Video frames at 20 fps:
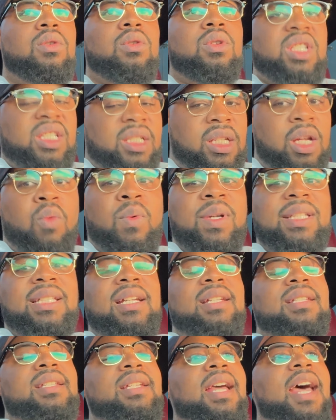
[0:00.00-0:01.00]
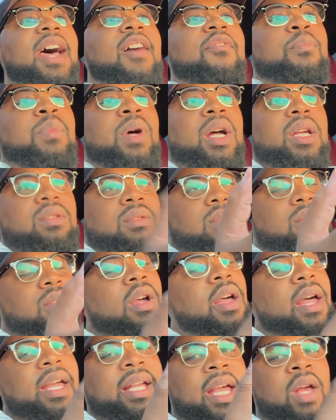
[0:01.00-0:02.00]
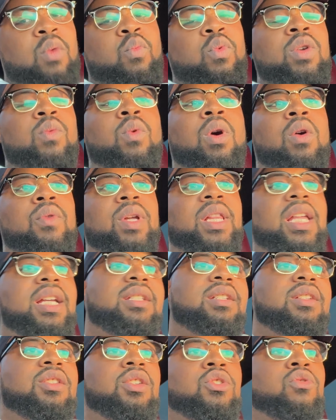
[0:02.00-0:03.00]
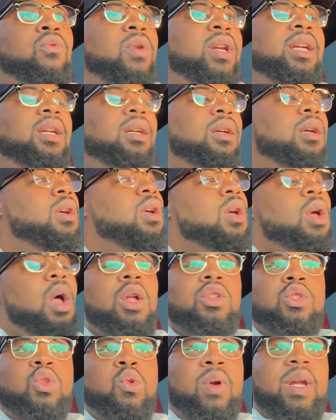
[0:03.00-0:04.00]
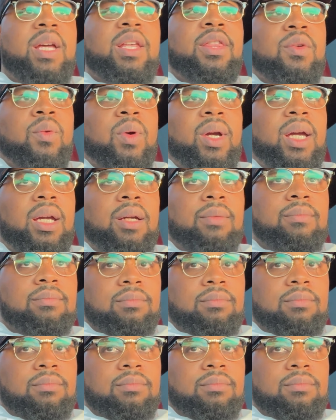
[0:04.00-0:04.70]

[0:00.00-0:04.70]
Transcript: still with D T F, but again, we won't release it till twenty twenty-three.